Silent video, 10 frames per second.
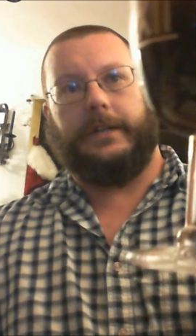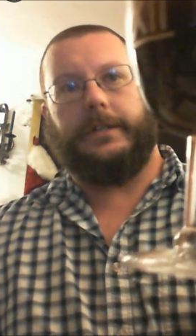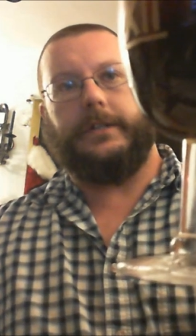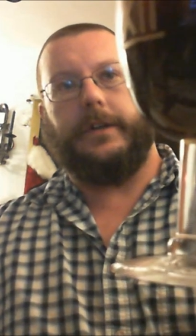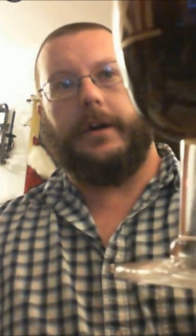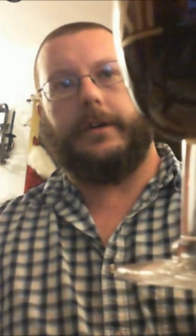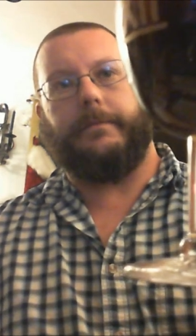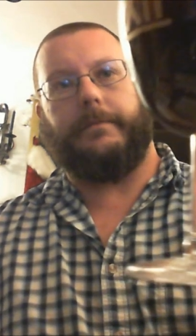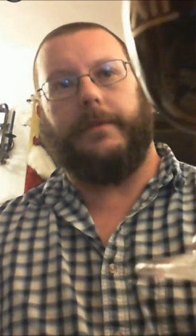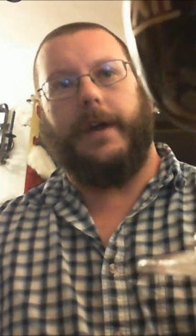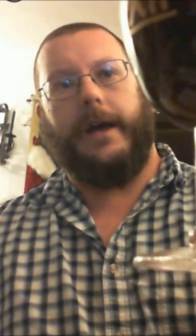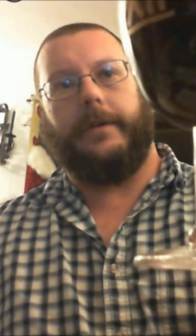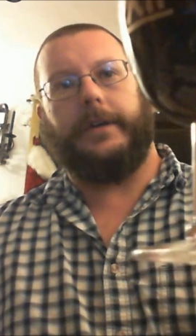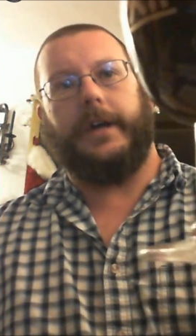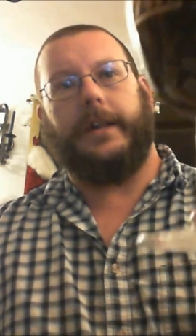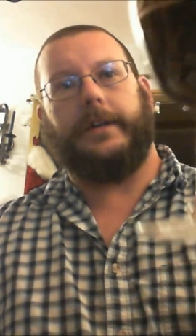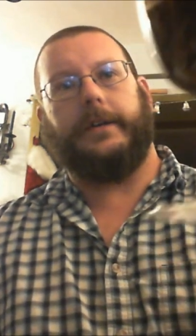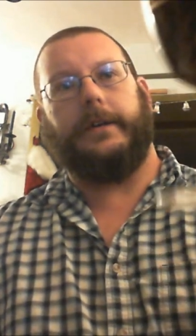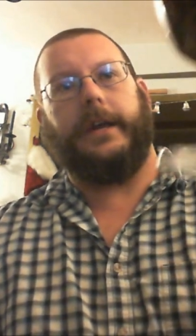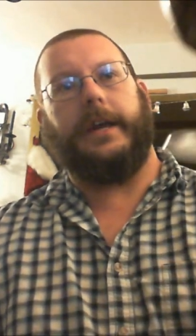dark brown
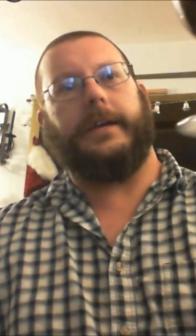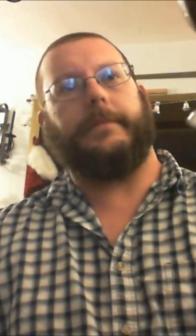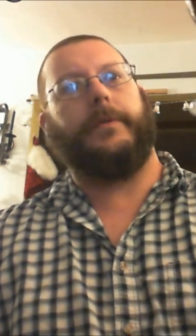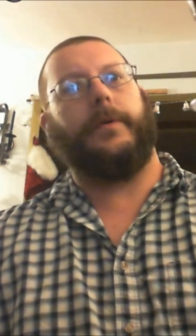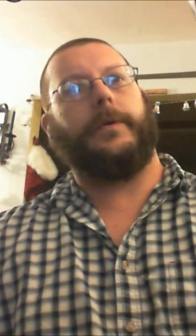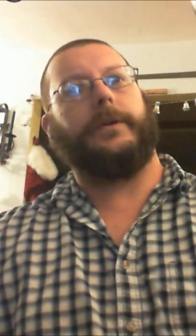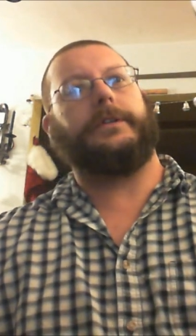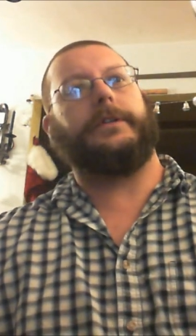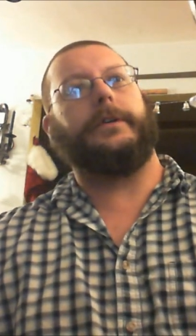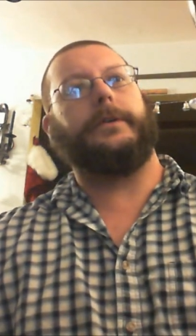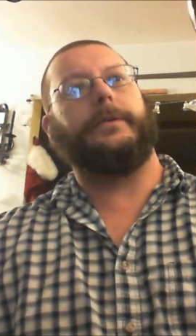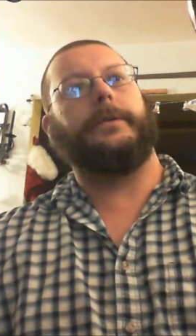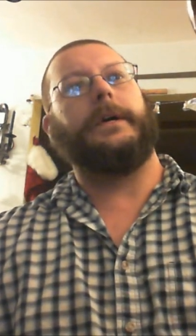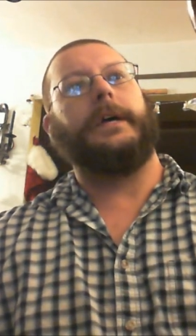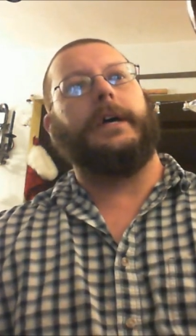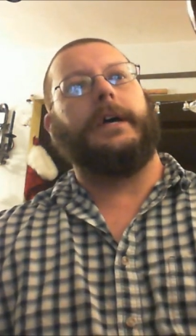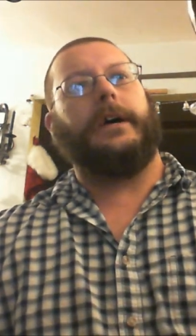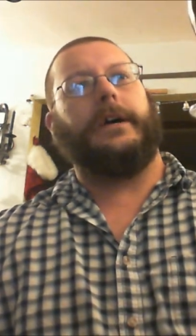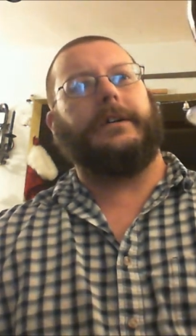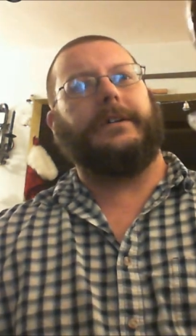color. It poured to,
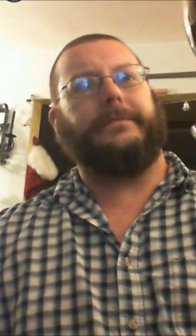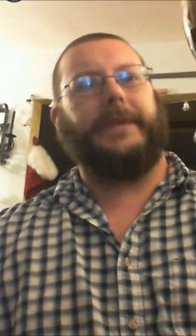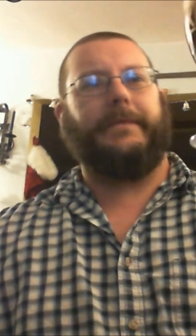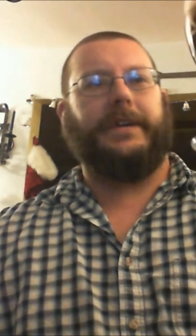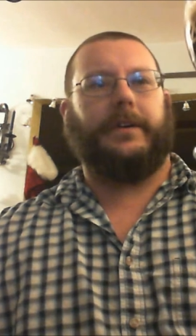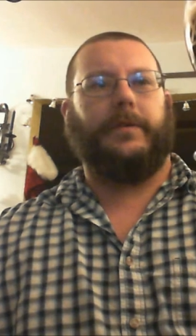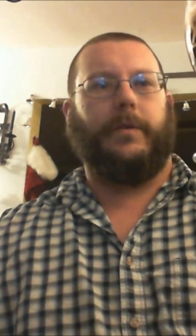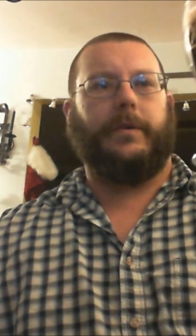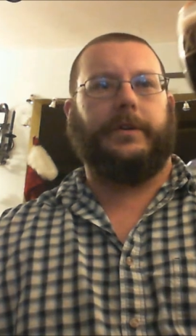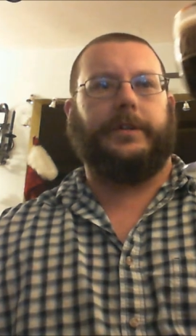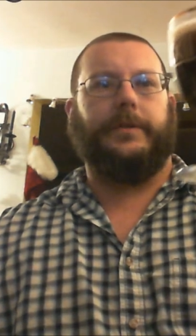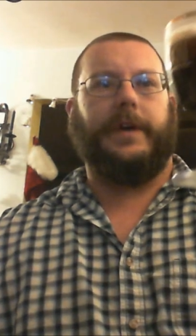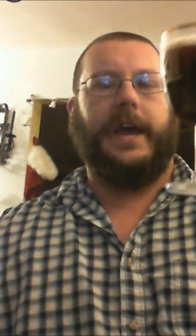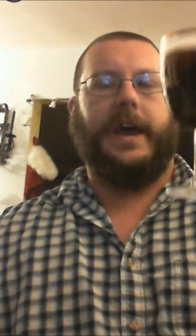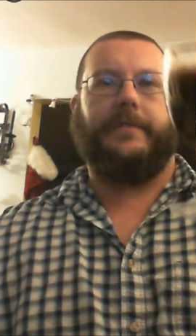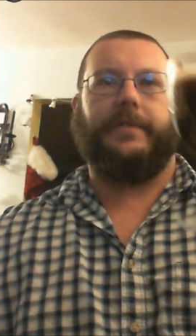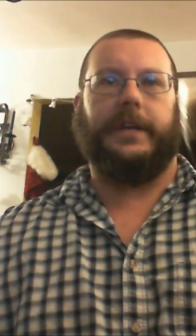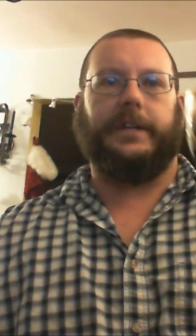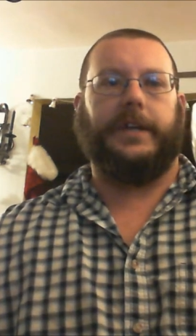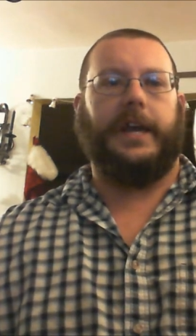well, oh, maybe a quarter to a half an
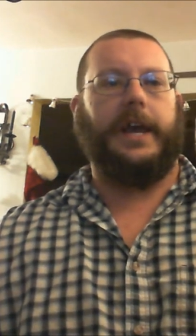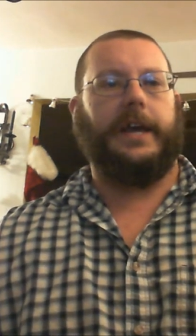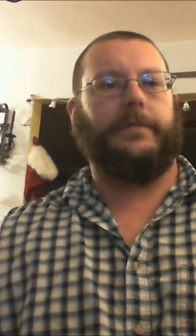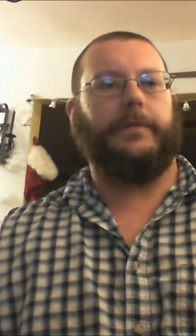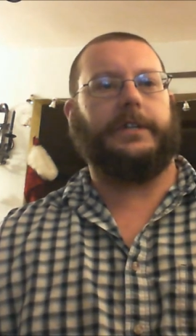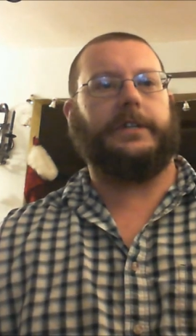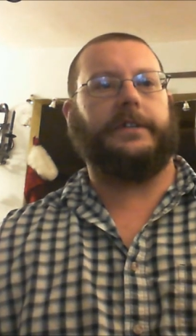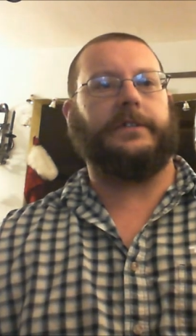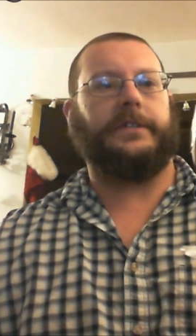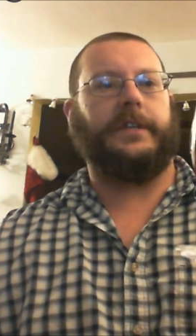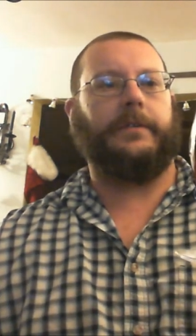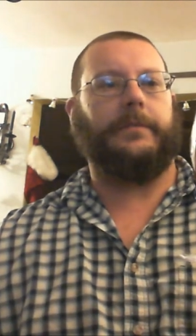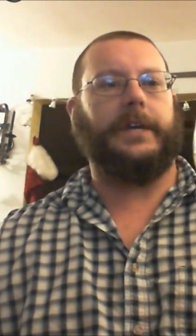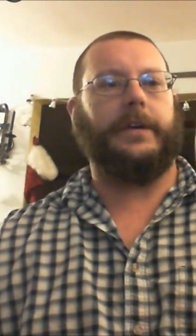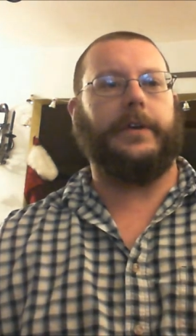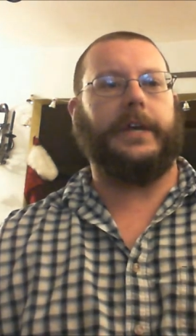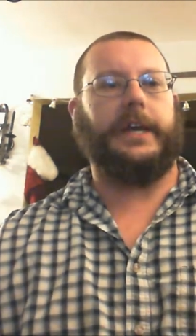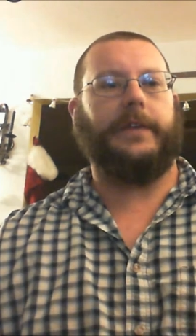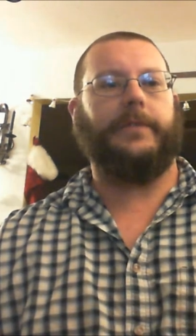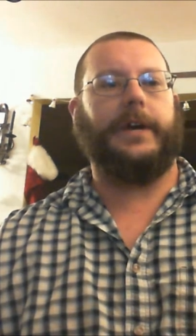inch ahead, which doesn't seem to be going
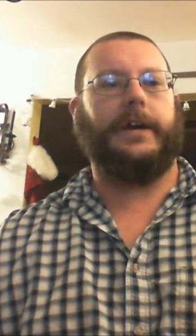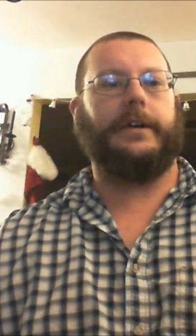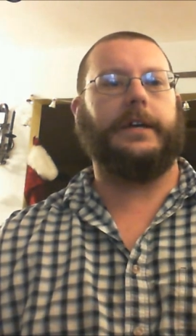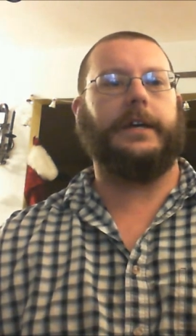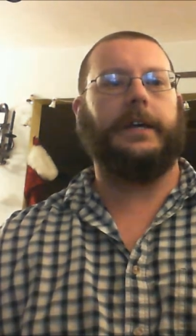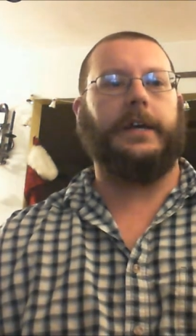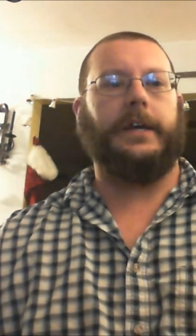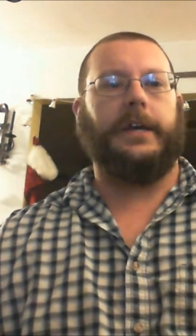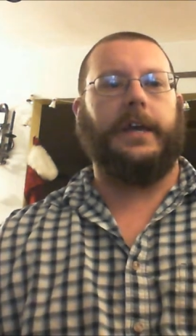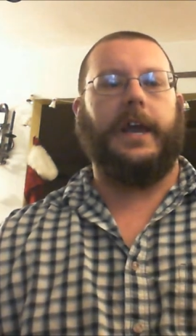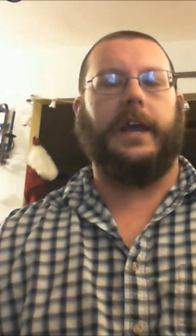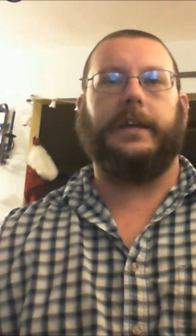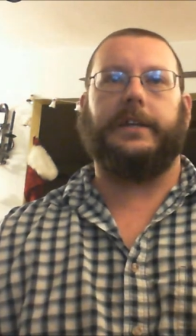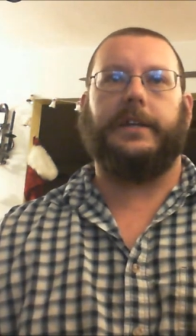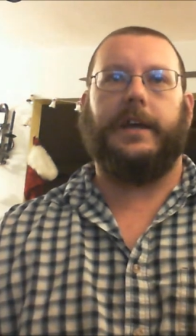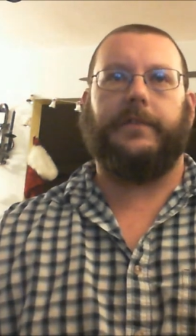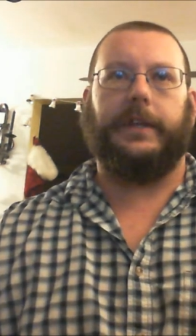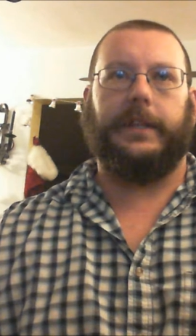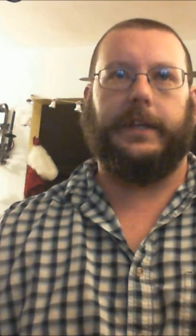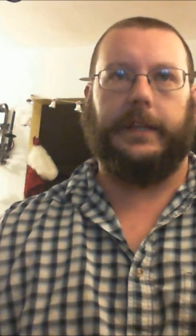anywhere. And it
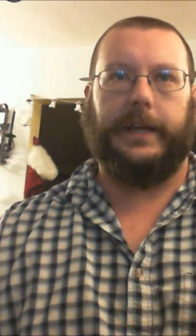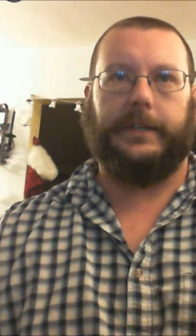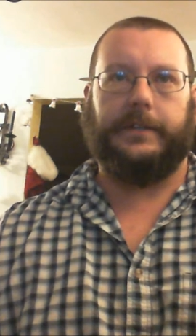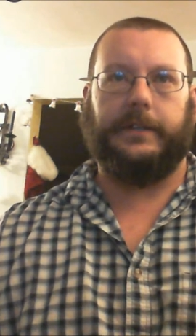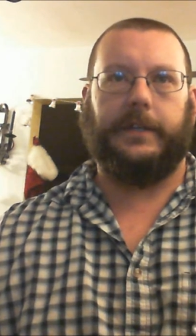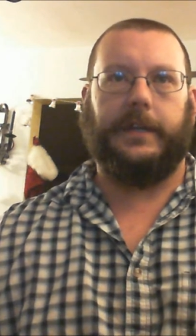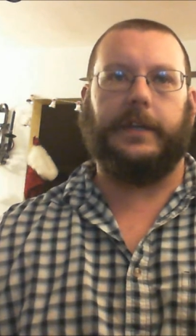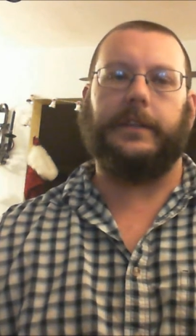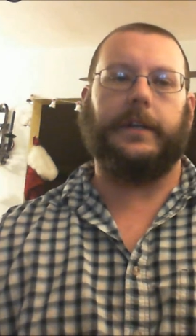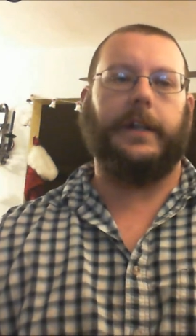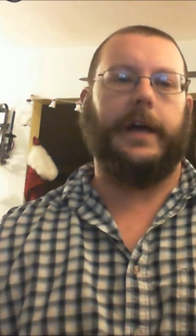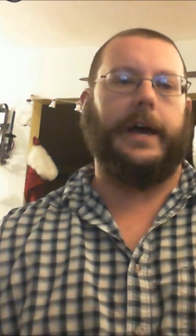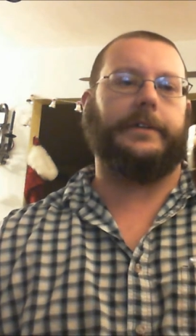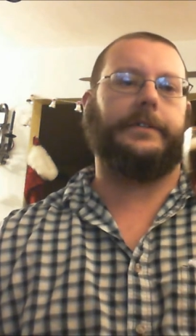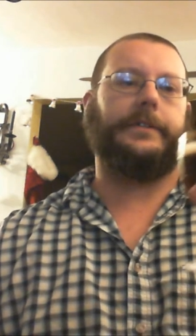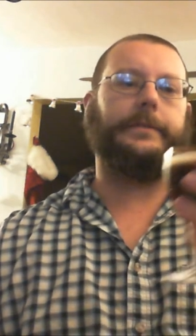definitely laces in the glass.